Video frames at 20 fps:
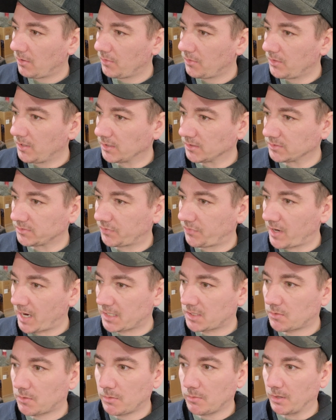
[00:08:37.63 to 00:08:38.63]
this
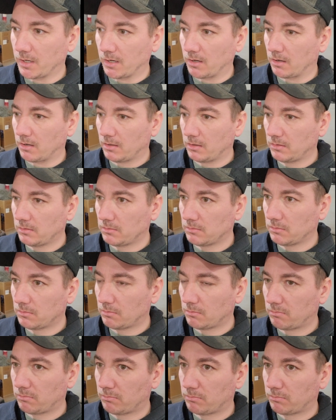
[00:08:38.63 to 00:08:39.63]
factory rear
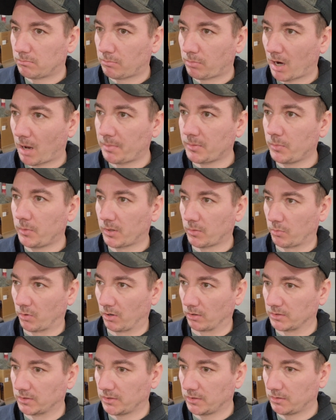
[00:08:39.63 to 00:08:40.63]
probably would have
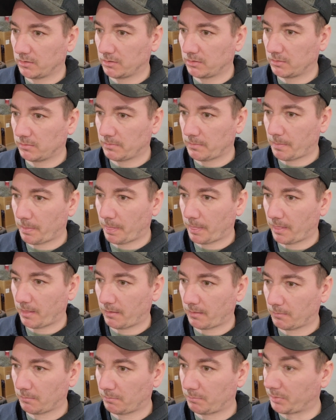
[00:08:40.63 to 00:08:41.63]
worked,
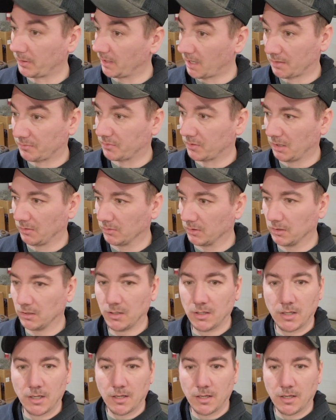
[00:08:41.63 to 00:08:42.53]
but not forever.